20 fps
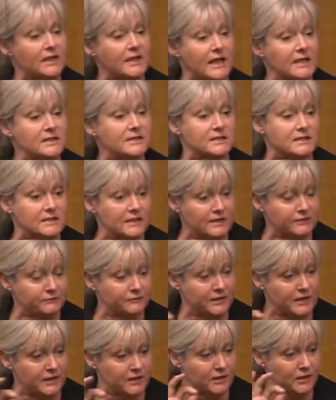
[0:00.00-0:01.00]
against
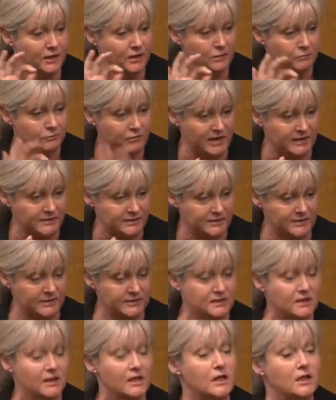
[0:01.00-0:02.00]
delivering
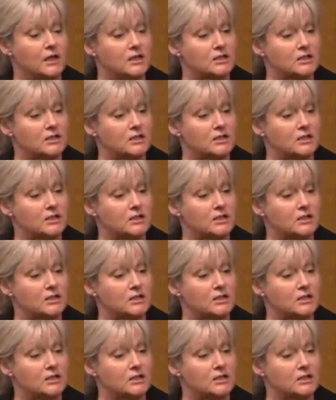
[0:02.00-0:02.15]
Brexit.